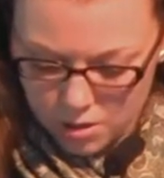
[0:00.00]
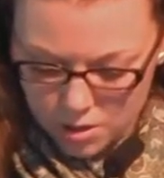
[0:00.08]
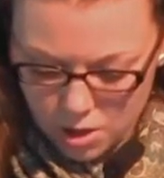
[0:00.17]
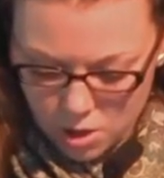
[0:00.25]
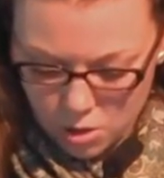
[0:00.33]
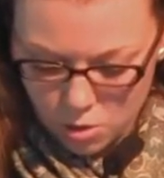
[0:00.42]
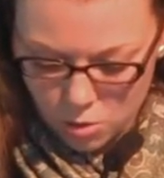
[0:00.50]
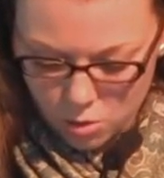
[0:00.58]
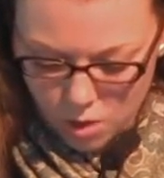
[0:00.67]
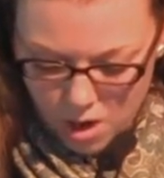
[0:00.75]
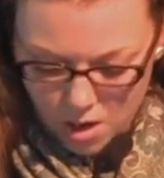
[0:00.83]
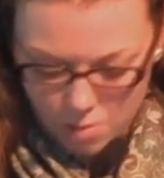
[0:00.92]
So
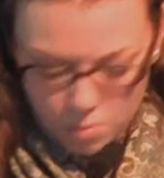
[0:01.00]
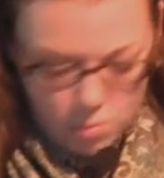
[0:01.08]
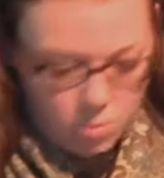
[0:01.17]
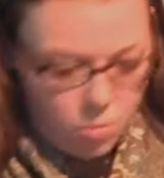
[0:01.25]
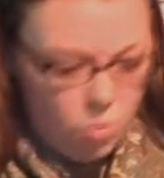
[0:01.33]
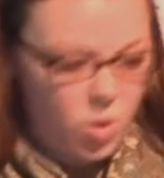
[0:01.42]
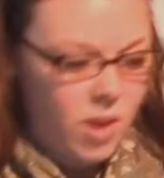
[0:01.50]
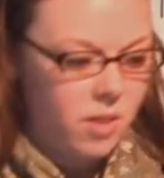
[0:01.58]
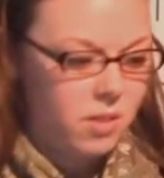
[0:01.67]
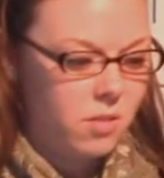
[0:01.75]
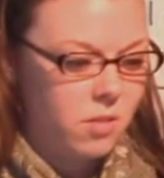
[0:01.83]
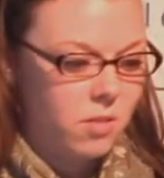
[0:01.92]
what
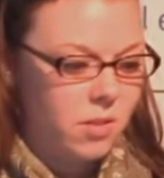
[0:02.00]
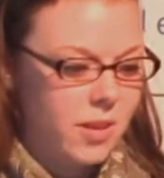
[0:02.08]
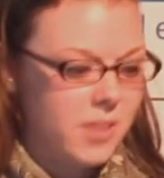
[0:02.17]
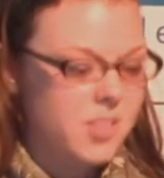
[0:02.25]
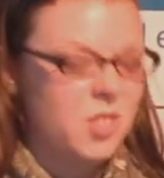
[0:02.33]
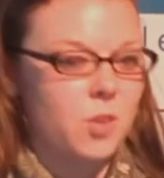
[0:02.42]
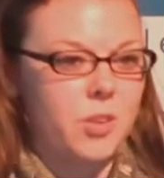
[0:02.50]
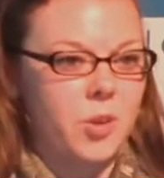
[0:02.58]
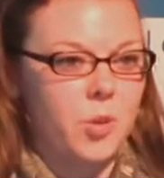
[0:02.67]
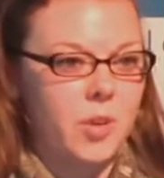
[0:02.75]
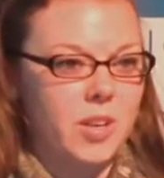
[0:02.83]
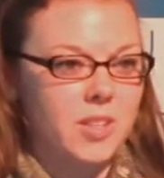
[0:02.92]
is North
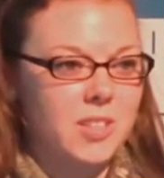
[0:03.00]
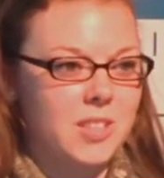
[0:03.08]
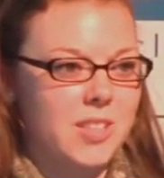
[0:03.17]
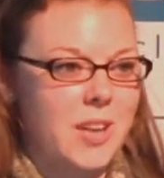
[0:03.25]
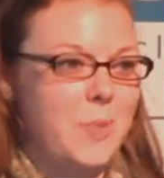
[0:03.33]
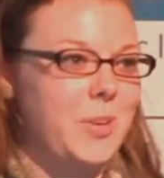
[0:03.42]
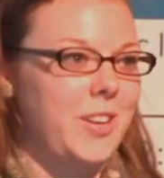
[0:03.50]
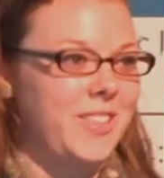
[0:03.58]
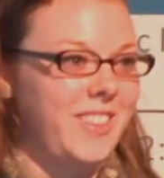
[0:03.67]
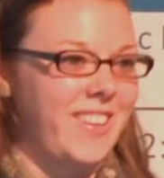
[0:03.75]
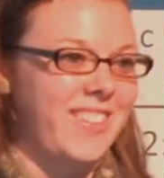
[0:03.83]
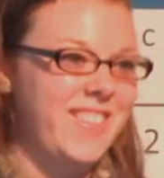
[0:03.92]
Korea
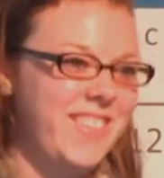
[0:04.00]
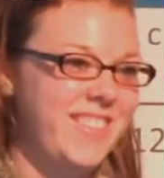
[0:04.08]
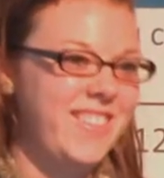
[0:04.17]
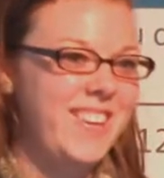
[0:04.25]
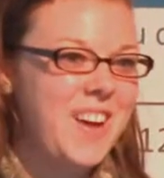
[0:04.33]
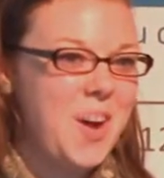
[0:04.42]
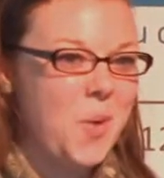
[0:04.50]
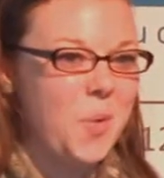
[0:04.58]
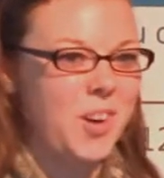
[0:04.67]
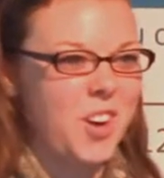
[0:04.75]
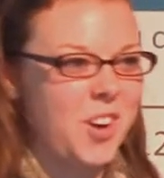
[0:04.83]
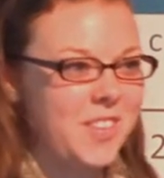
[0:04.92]
destabilizing?
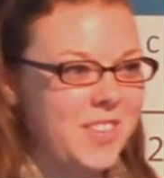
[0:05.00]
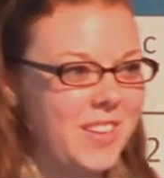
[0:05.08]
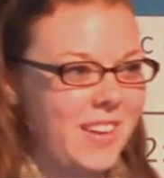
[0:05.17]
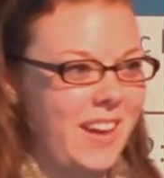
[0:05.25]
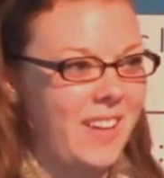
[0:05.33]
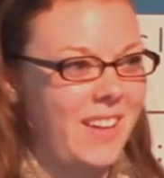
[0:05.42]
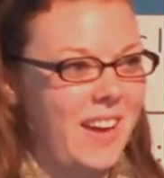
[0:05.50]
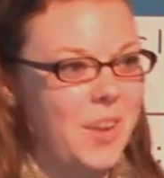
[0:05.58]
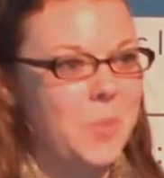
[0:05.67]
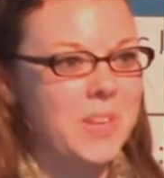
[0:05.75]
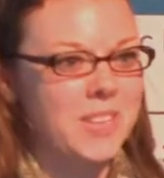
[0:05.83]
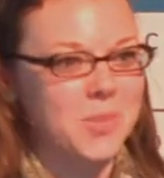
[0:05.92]
I
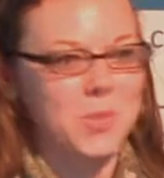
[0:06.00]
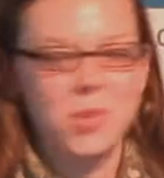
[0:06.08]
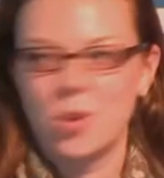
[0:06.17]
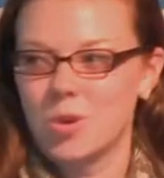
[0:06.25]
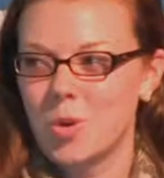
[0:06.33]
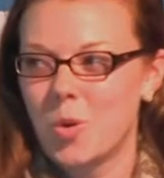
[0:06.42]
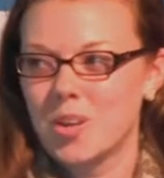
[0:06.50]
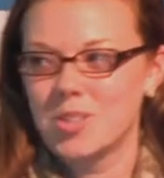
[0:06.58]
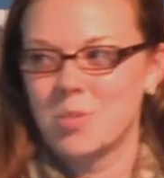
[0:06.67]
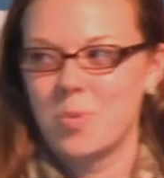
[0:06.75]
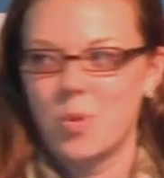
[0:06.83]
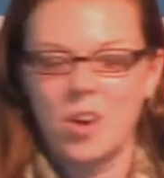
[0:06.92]
don't mean as a rhetorical
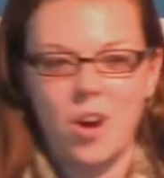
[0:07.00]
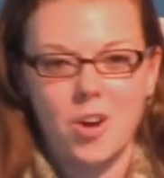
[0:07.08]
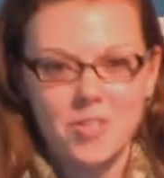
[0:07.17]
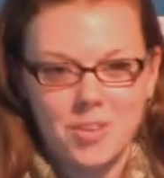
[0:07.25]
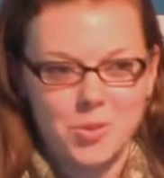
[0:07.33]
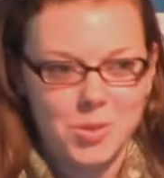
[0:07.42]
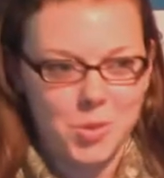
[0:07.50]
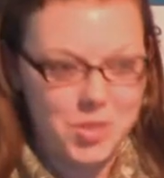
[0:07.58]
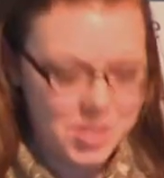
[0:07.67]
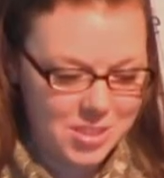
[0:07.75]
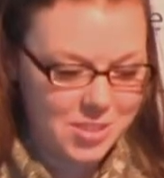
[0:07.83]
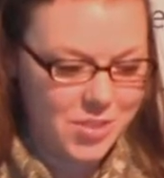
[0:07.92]
question, but what are those
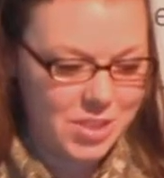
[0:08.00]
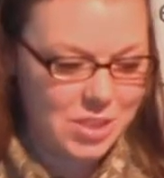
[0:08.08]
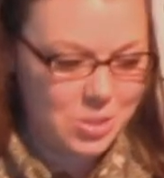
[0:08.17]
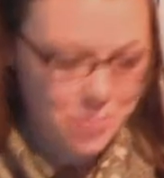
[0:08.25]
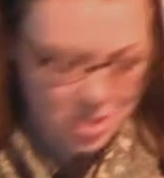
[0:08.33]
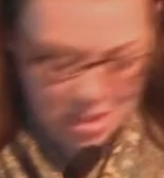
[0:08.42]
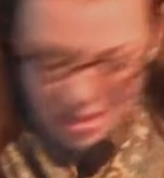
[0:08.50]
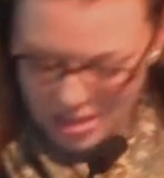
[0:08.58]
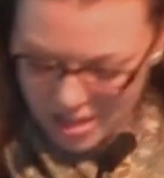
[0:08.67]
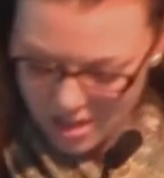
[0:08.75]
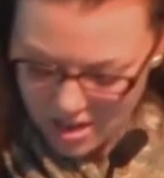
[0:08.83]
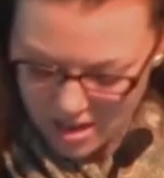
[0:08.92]
sources of
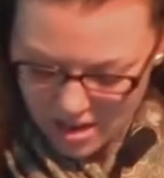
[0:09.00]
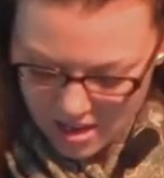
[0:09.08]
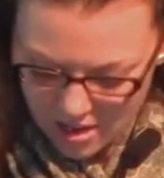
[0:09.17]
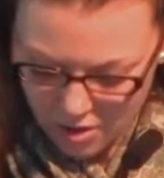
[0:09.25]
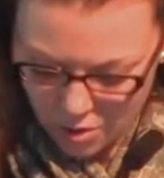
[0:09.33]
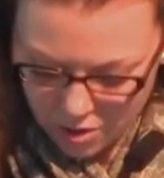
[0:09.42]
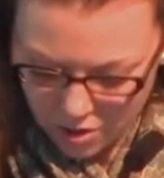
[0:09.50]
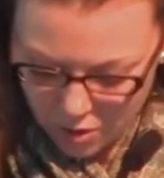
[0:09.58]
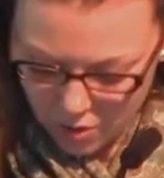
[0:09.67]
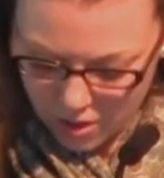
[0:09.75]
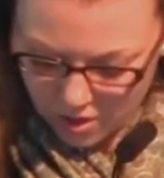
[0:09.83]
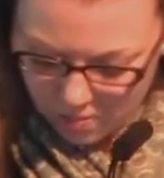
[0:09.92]
instability in North
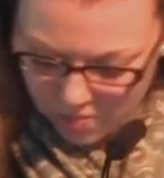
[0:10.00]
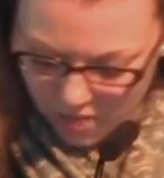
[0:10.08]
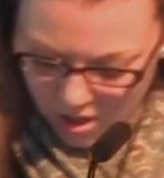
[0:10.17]
Korea